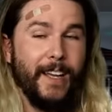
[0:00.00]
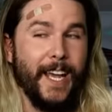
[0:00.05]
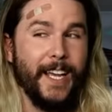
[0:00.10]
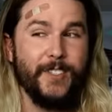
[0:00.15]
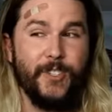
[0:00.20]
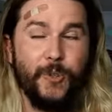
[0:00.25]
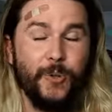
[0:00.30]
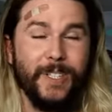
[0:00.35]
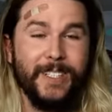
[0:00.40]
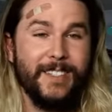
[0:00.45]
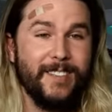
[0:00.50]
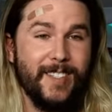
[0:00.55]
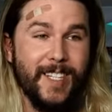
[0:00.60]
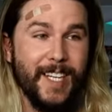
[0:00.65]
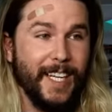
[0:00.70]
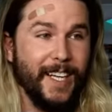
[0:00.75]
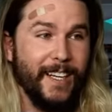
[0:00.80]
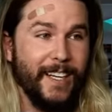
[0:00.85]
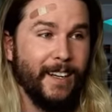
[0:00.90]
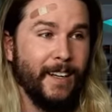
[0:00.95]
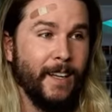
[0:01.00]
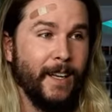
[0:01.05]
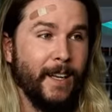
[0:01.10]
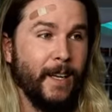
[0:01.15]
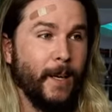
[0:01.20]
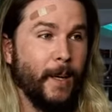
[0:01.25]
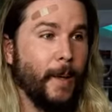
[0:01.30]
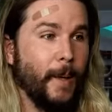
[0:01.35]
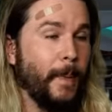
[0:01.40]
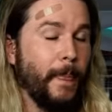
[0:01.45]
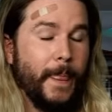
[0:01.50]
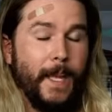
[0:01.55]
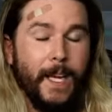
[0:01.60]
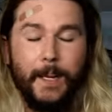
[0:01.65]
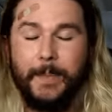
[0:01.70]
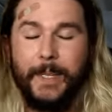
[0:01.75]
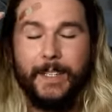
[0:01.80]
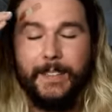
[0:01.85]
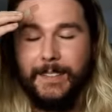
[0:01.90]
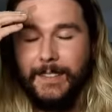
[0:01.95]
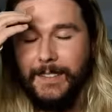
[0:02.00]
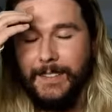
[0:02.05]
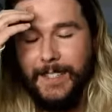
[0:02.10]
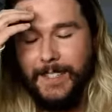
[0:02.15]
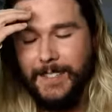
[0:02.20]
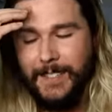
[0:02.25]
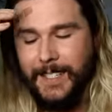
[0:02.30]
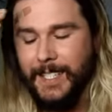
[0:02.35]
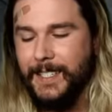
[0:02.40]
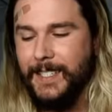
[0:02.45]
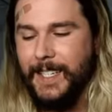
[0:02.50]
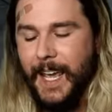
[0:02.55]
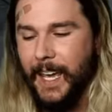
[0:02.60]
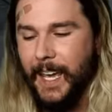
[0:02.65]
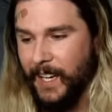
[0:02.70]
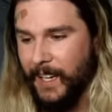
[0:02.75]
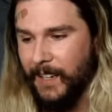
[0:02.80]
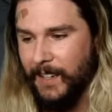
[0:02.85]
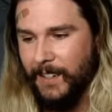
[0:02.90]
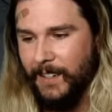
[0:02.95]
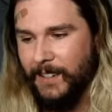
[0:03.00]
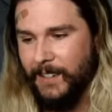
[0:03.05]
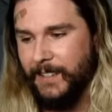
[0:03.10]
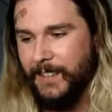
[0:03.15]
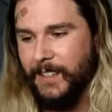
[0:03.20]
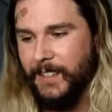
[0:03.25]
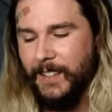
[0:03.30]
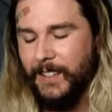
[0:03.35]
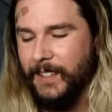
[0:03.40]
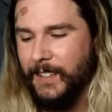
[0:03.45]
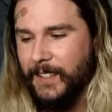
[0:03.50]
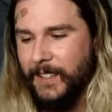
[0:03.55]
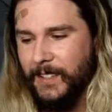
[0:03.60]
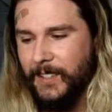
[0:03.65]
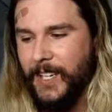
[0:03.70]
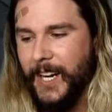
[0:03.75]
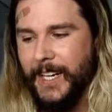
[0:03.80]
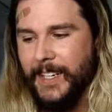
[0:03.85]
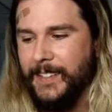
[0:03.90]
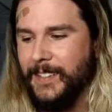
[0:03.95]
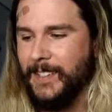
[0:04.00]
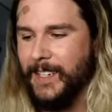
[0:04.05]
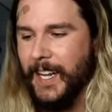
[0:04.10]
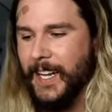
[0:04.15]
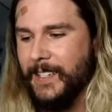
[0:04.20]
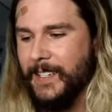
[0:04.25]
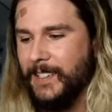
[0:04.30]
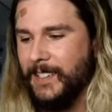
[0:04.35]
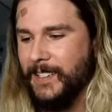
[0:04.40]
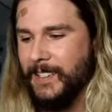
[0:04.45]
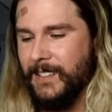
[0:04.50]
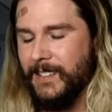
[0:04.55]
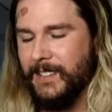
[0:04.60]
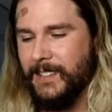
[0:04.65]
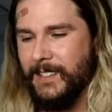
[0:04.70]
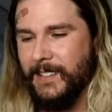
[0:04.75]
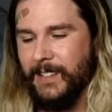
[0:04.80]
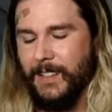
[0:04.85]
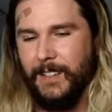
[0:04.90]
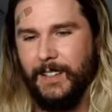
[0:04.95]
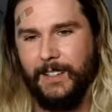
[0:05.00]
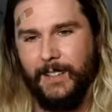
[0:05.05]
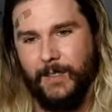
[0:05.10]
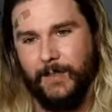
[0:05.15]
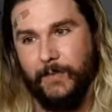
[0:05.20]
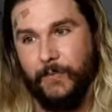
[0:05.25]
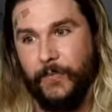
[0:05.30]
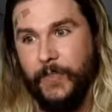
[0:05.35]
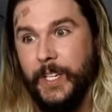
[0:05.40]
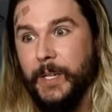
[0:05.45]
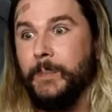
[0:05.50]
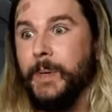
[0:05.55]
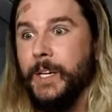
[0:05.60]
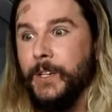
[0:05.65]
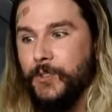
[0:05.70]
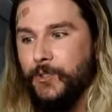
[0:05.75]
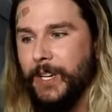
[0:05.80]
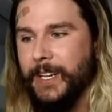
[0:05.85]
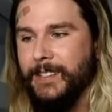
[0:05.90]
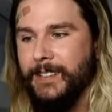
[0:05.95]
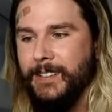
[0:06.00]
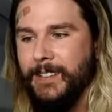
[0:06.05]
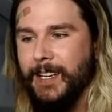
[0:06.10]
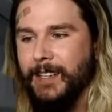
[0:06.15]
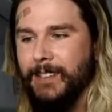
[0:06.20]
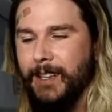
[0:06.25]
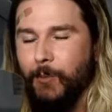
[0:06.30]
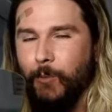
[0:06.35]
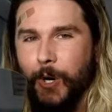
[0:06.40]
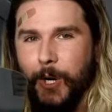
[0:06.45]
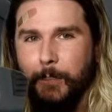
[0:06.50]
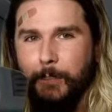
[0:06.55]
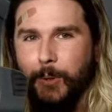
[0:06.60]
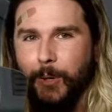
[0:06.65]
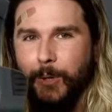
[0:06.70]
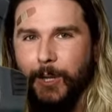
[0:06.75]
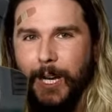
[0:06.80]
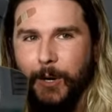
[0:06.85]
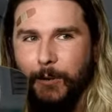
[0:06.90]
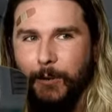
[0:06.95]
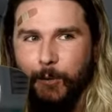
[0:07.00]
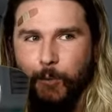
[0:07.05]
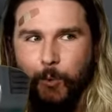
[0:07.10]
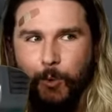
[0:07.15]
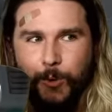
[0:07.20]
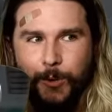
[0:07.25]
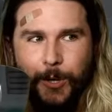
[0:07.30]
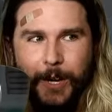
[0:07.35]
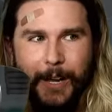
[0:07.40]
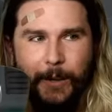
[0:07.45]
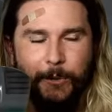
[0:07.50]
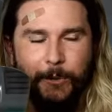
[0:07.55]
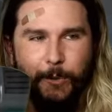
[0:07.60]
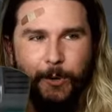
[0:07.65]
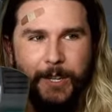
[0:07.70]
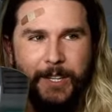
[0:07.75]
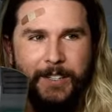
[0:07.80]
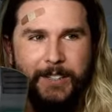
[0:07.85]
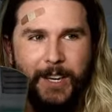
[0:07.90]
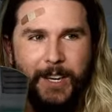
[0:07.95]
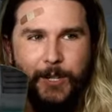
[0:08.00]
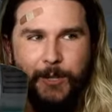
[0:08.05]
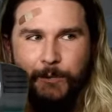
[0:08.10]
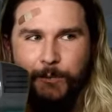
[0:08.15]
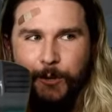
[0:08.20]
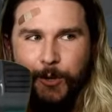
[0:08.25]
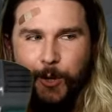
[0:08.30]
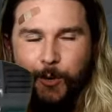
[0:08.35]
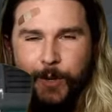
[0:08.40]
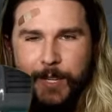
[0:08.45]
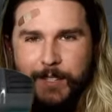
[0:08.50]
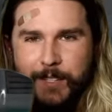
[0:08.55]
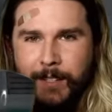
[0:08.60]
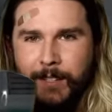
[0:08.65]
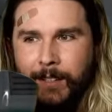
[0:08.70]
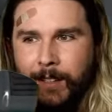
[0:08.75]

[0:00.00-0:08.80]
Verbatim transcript: As you can see, I mean, just today, the United States, the administration says they want to pull out of the World Health Organization for no reason.